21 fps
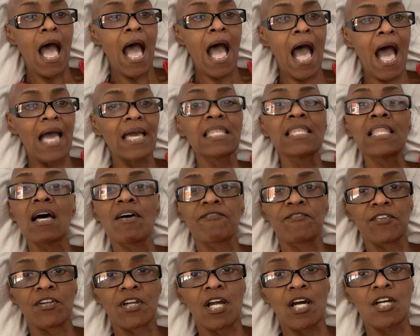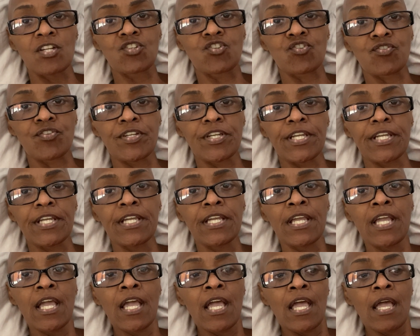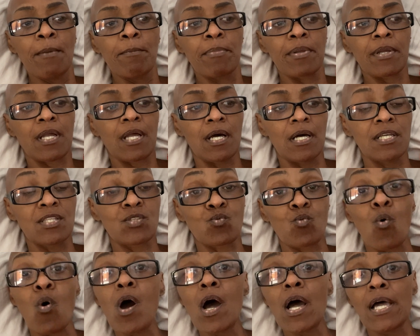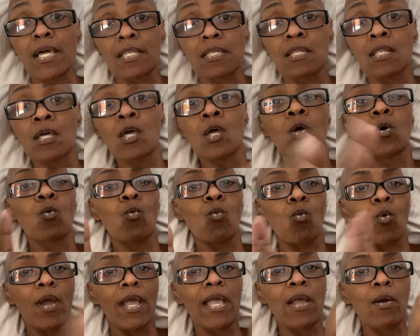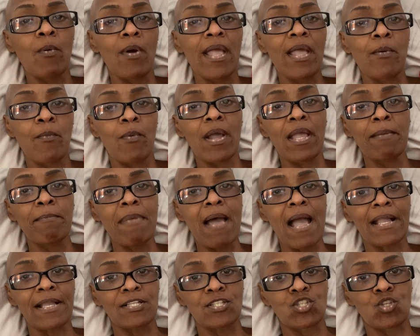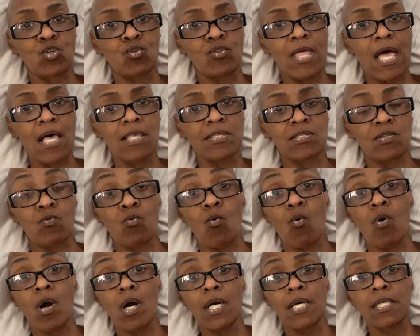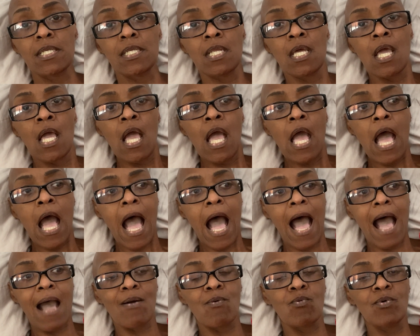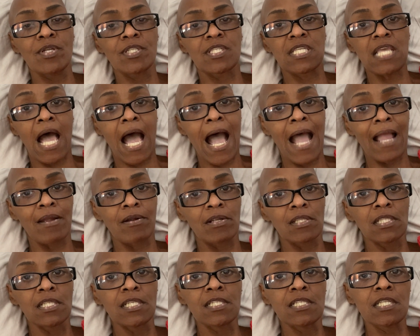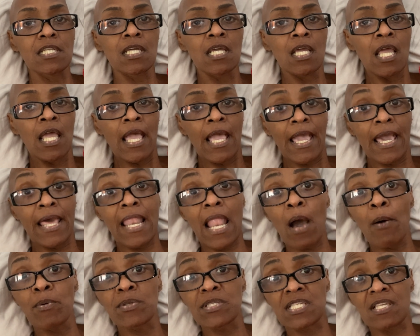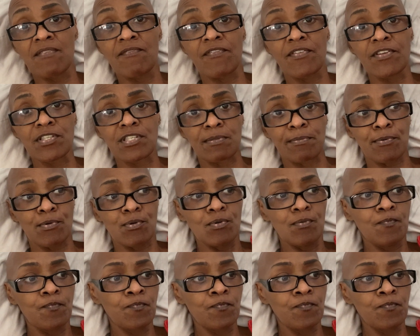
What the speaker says: I left the country because one, way back in 2001, I went to Ireland and I was invisible.